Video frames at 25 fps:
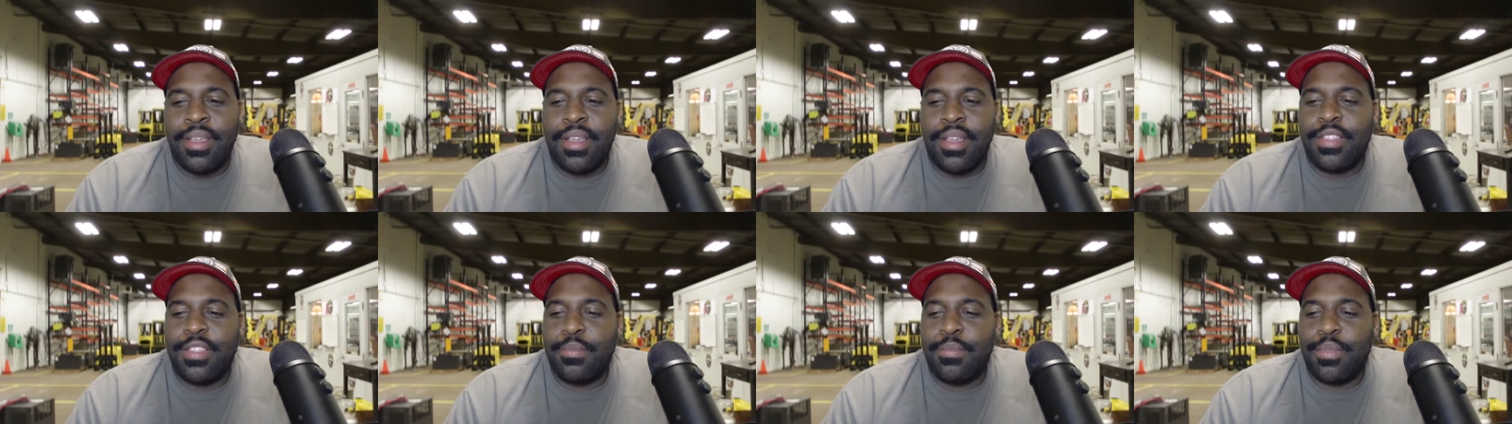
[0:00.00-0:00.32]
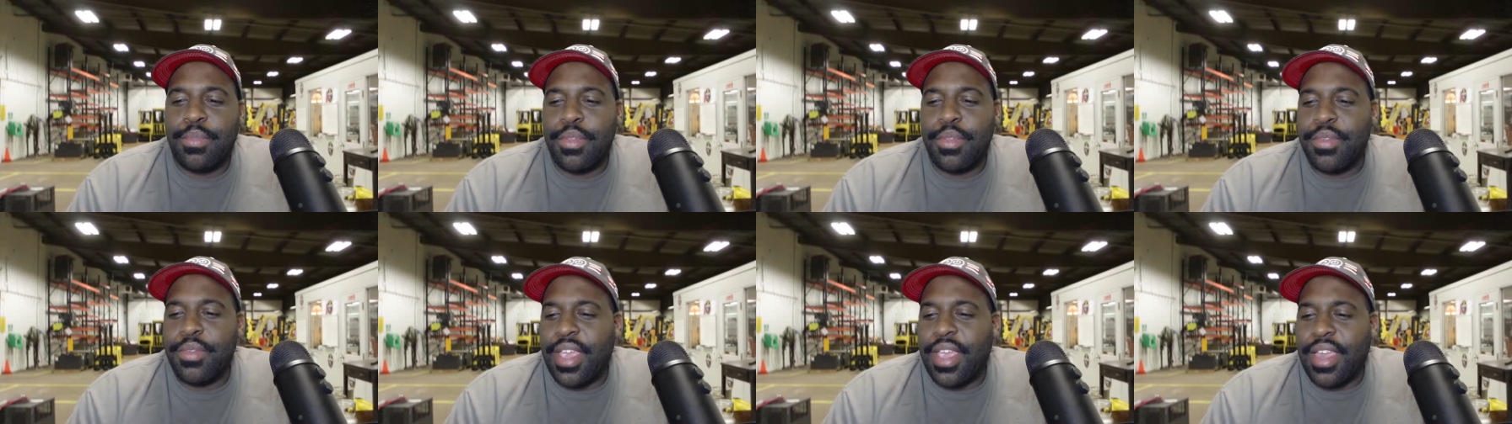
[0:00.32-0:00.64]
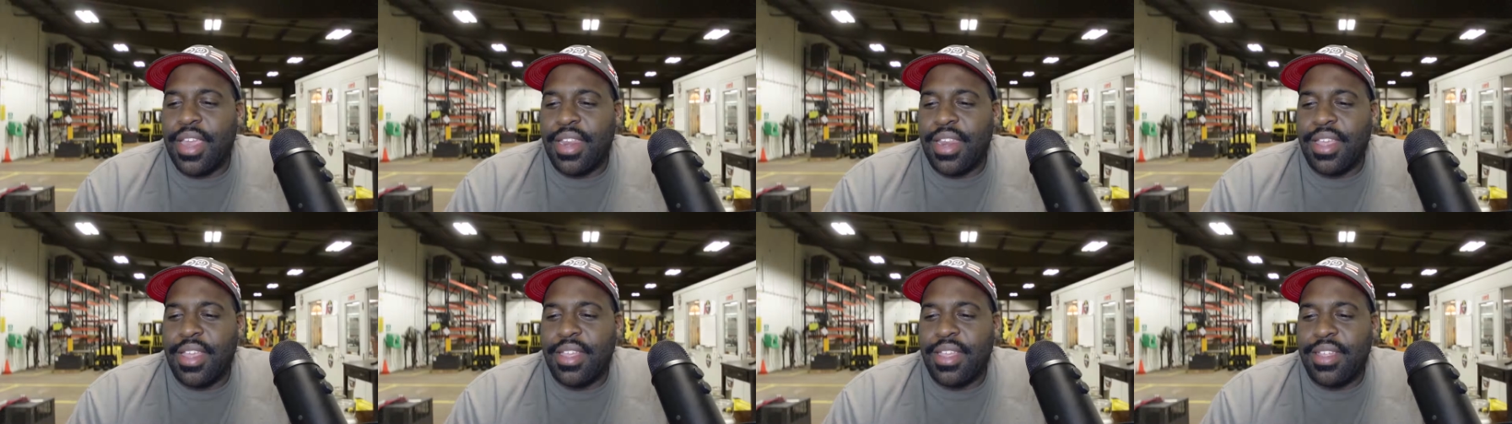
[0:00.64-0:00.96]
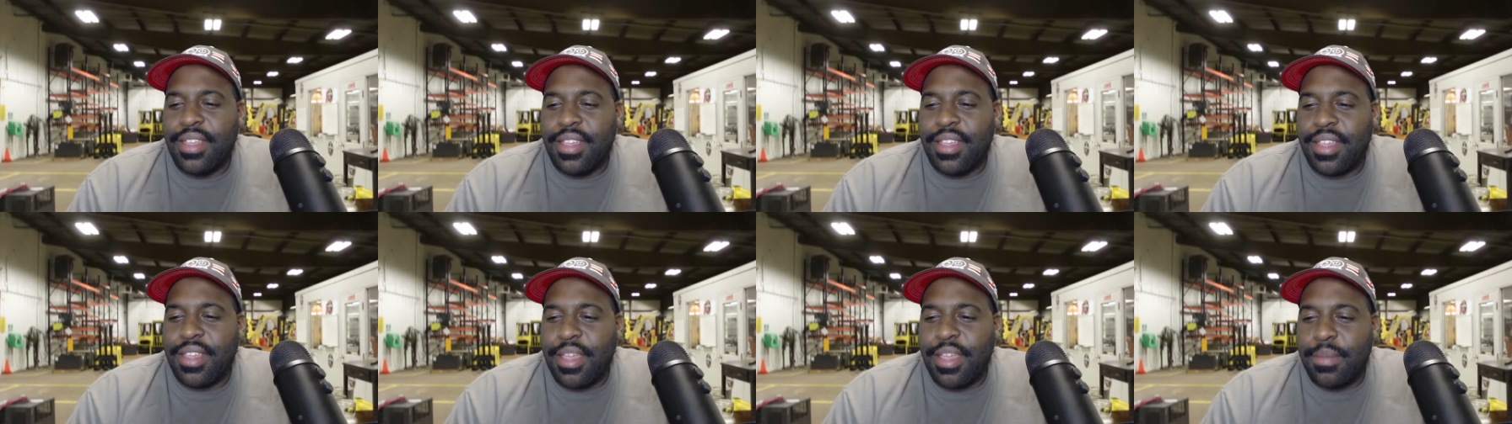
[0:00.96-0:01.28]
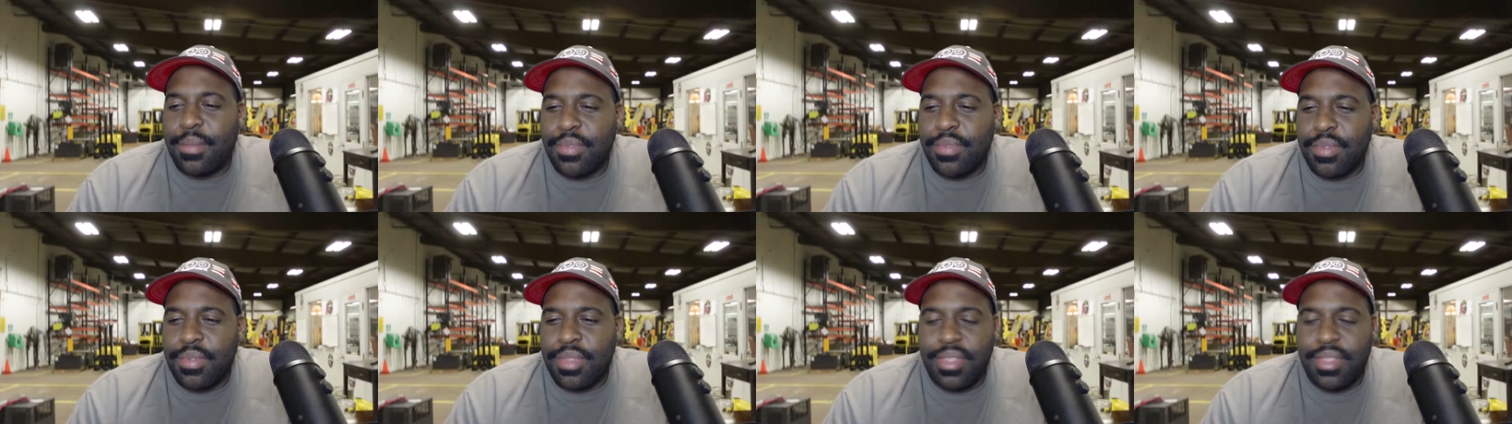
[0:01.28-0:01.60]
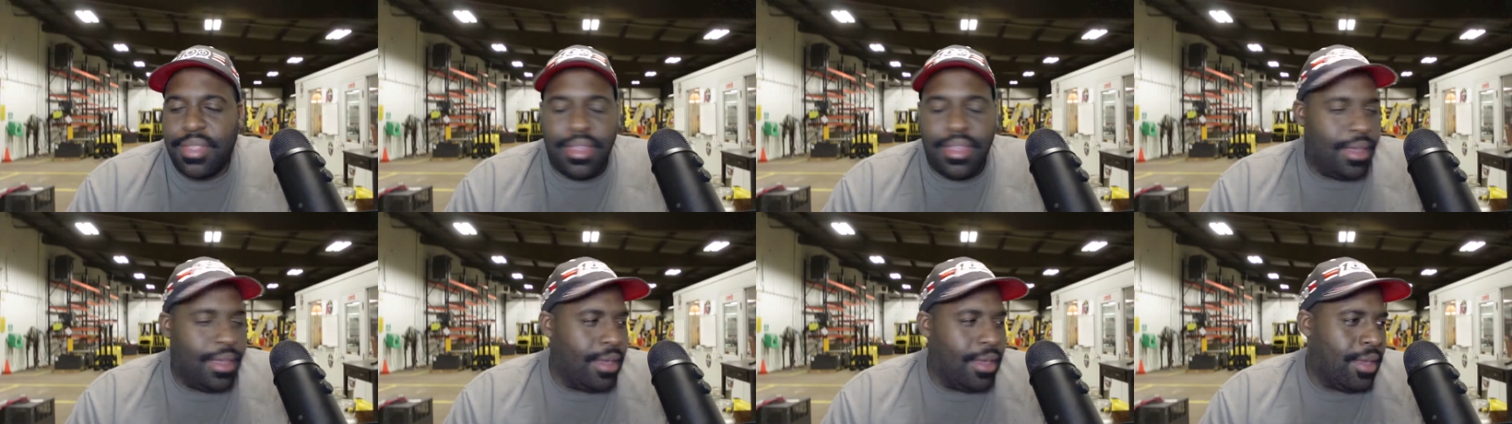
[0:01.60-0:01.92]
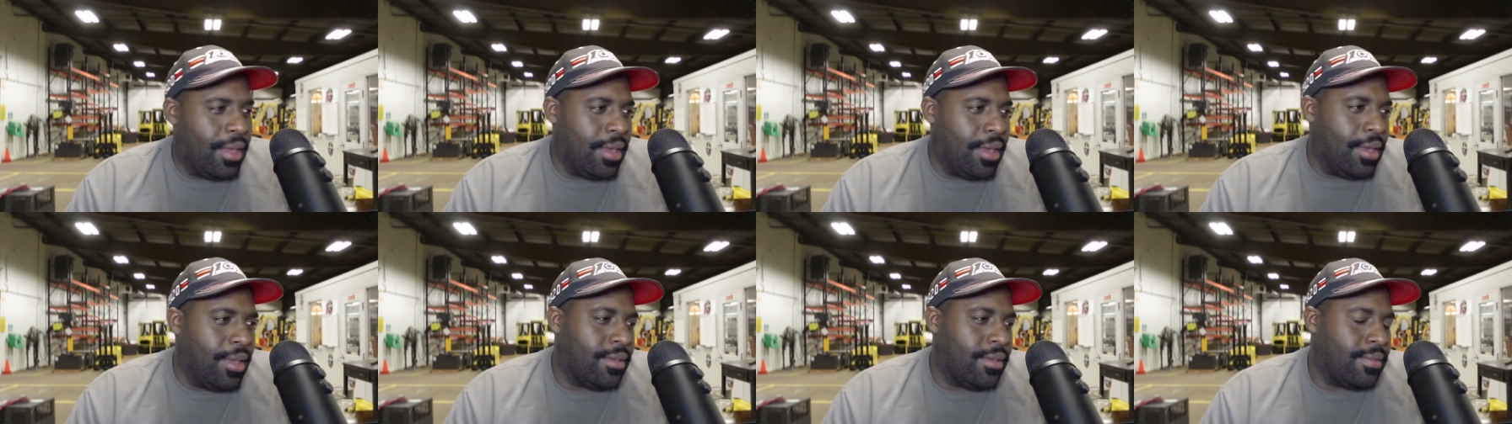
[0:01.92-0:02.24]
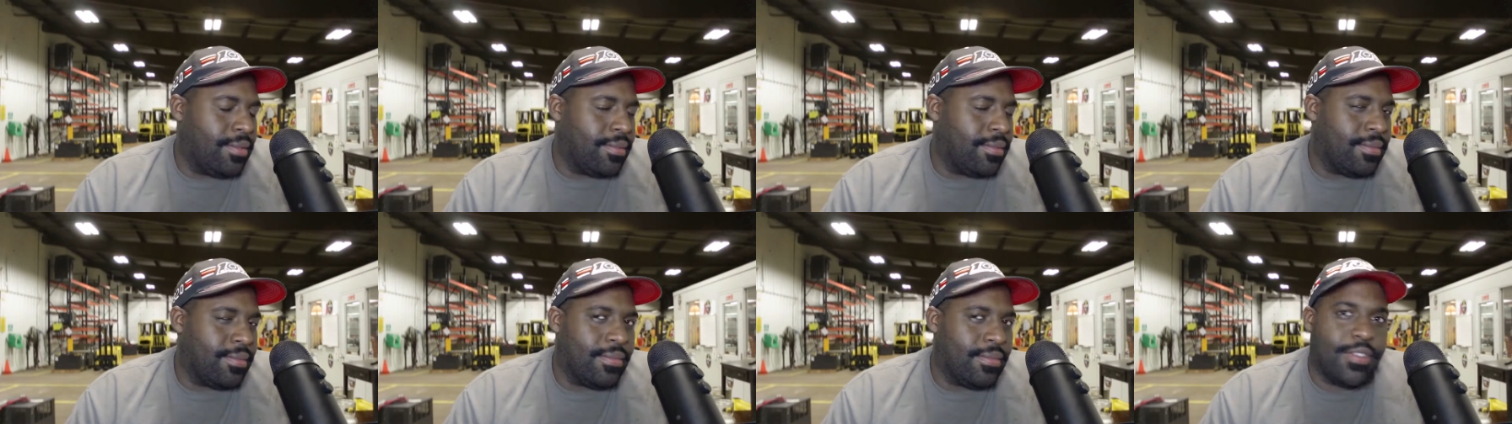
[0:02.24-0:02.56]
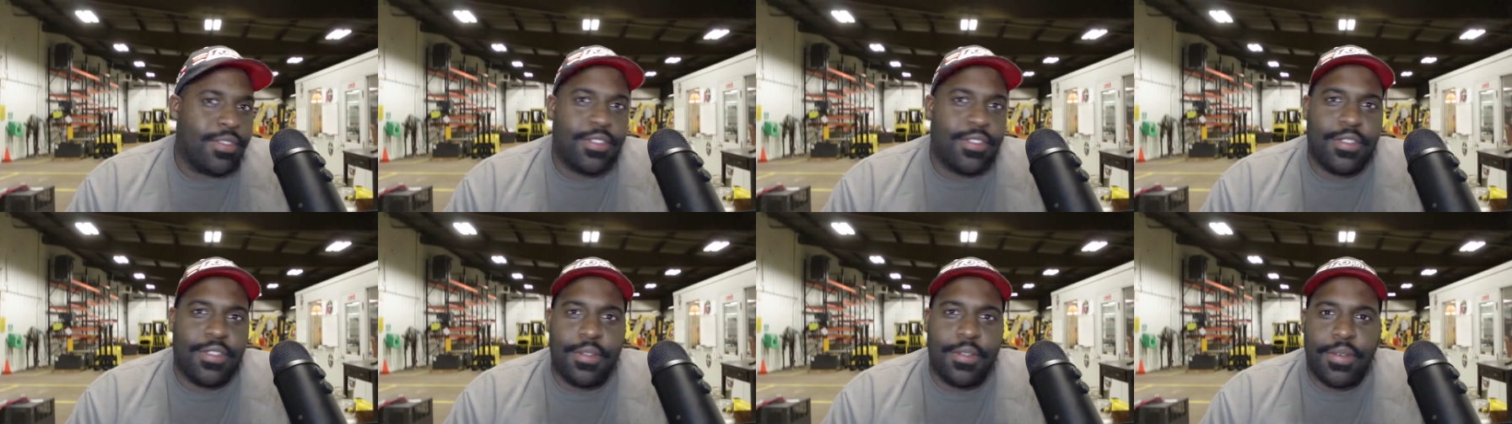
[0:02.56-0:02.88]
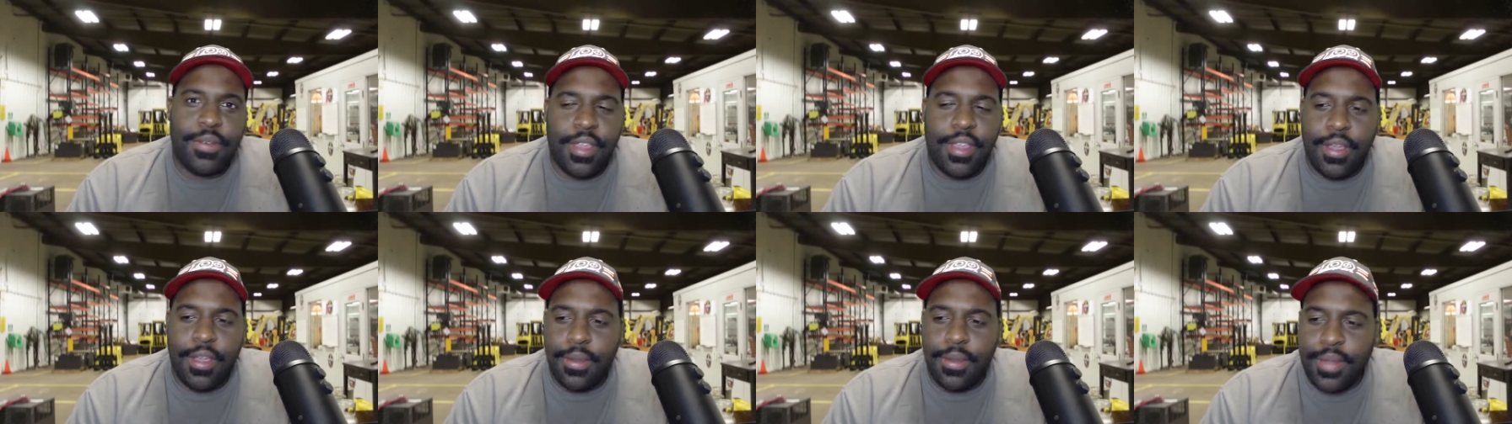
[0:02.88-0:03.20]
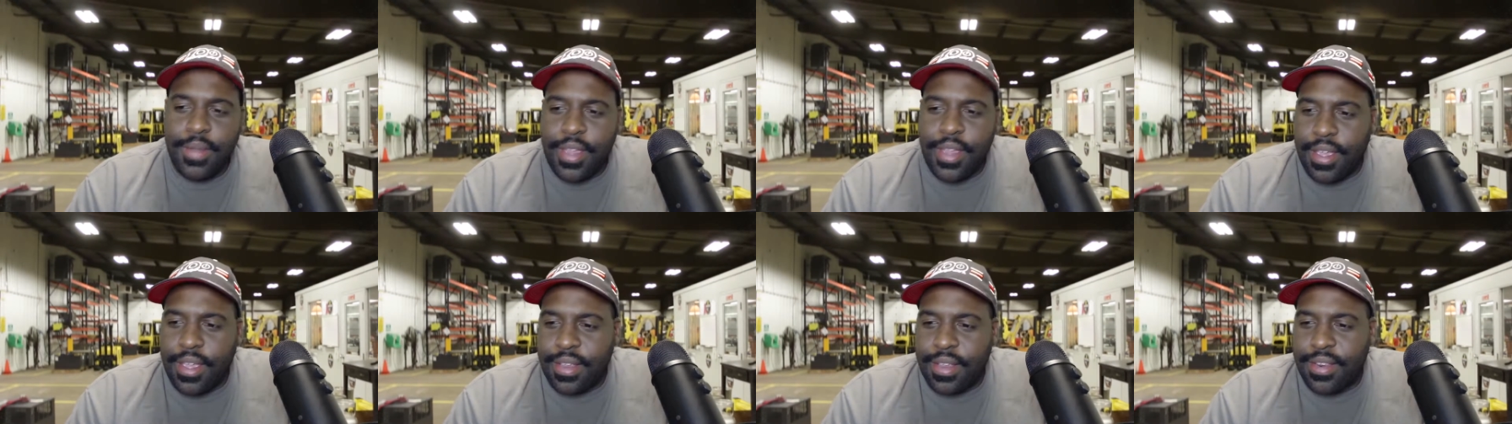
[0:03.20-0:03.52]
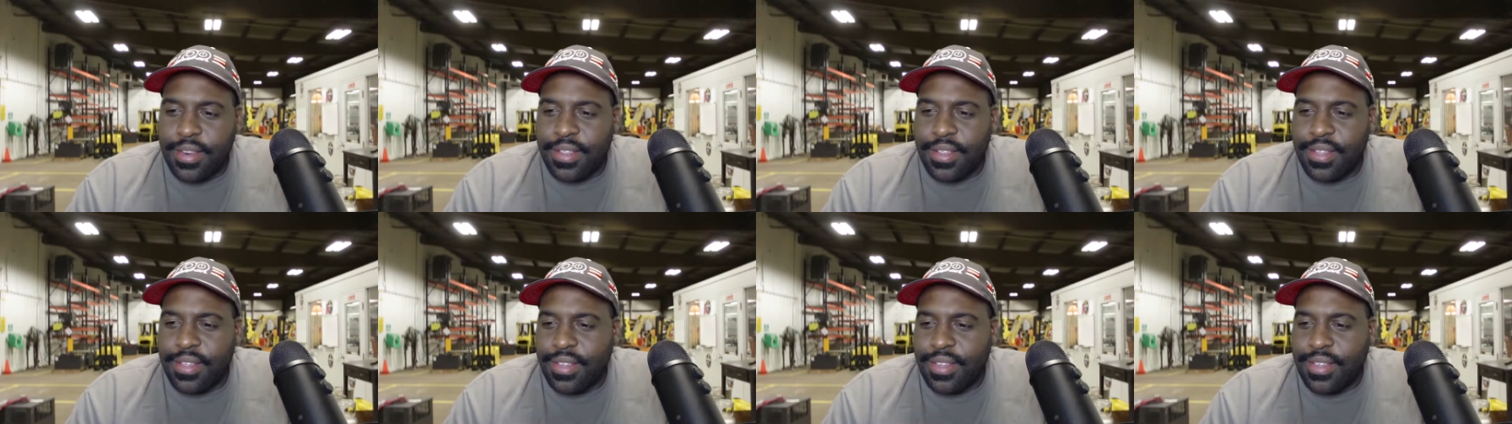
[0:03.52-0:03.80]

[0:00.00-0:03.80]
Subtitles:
It's a blue Yeti. It comes with the studio kit.